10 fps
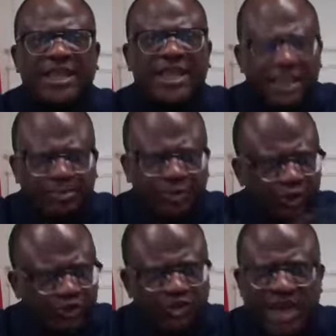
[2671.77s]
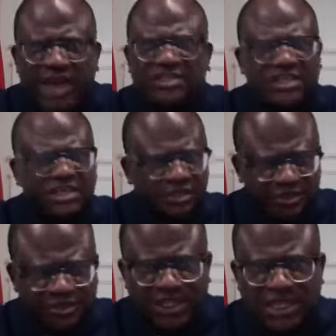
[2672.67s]
ebooks,
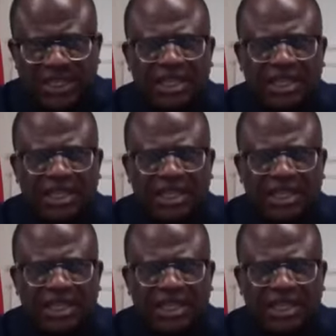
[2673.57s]
articles